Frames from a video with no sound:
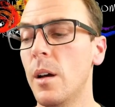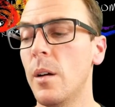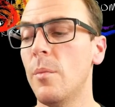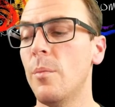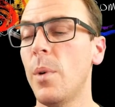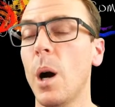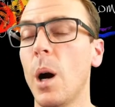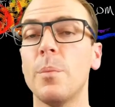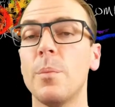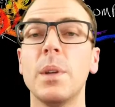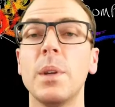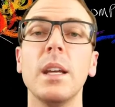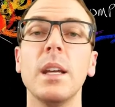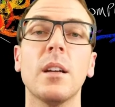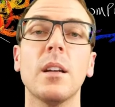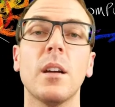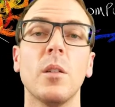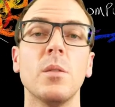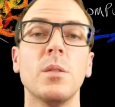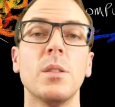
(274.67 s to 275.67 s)
Bob
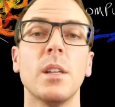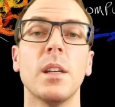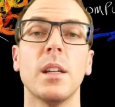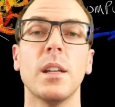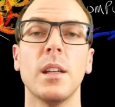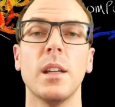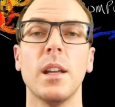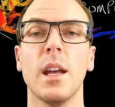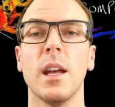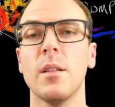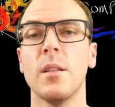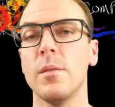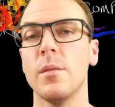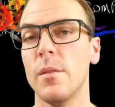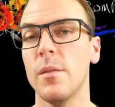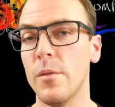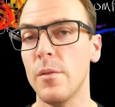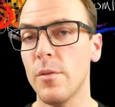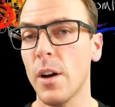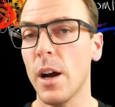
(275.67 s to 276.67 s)
decodes it and
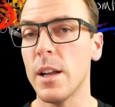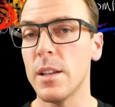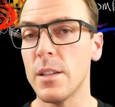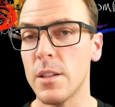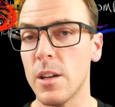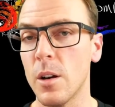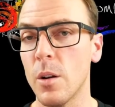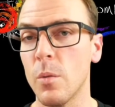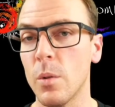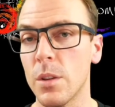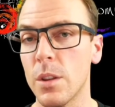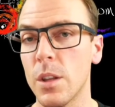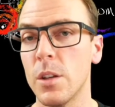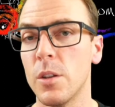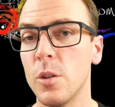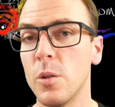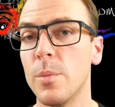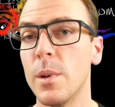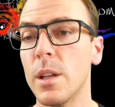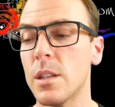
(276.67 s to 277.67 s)
finds out what the
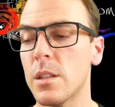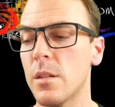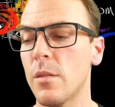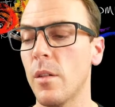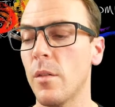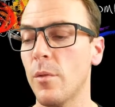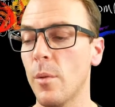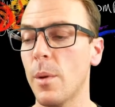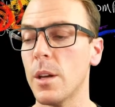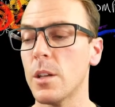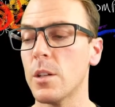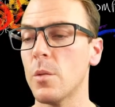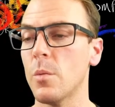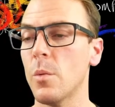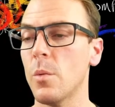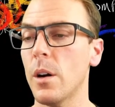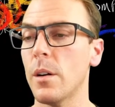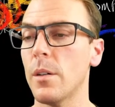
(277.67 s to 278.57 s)
2 bits of information were.